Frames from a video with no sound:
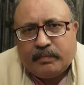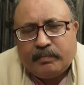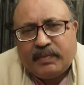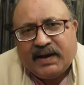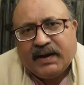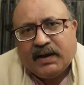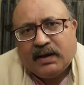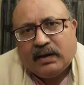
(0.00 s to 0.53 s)

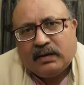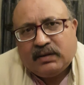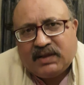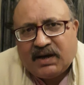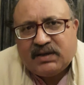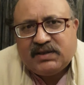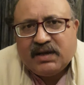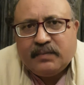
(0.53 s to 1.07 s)
by
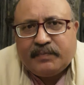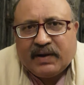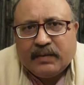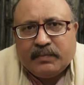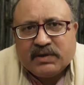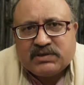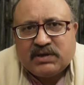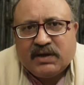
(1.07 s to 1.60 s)
the then Prime
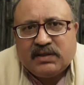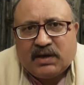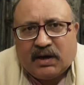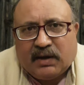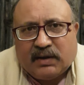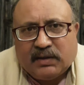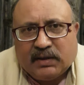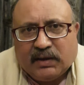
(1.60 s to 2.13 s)
Minister Indira
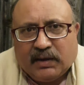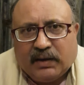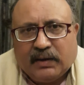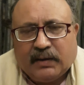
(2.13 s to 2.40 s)
Gandhi.